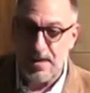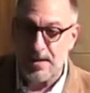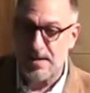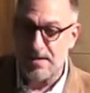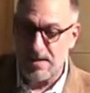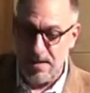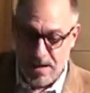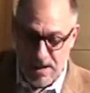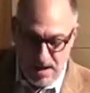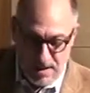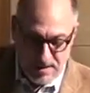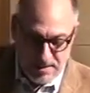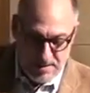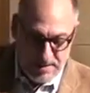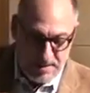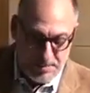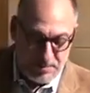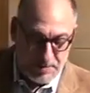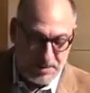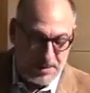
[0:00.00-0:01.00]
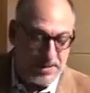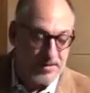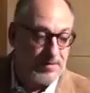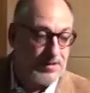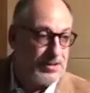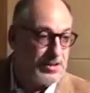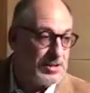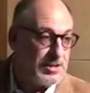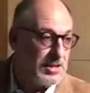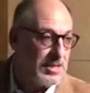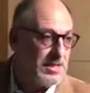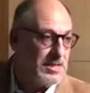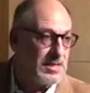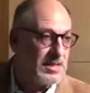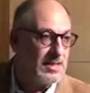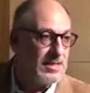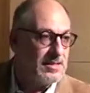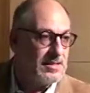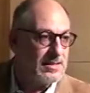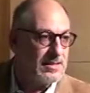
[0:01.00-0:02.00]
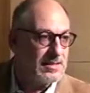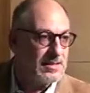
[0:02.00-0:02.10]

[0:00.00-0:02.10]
that's us that believe in Jesus